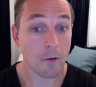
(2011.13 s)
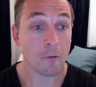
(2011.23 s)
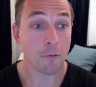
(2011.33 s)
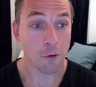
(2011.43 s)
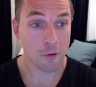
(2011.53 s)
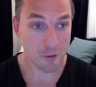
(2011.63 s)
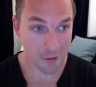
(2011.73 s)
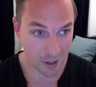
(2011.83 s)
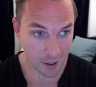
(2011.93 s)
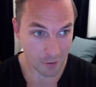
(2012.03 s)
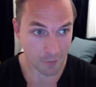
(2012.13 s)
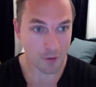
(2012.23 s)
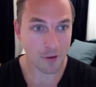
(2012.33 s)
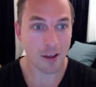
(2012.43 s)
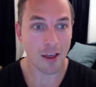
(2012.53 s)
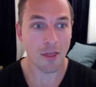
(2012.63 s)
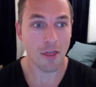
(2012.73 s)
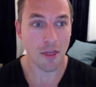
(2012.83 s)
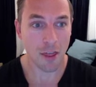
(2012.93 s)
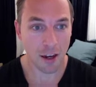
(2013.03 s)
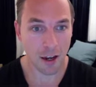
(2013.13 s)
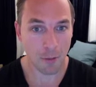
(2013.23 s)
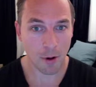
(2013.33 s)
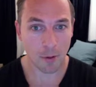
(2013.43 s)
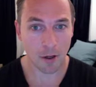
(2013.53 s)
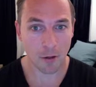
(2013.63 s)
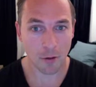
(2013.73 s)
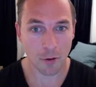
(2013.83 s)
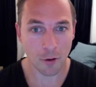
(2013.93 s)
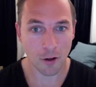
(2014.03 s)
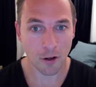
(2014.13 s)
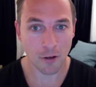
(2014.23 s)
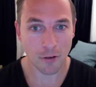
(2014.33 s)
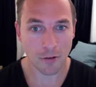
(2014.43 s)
First save, and then I probably can do turn on.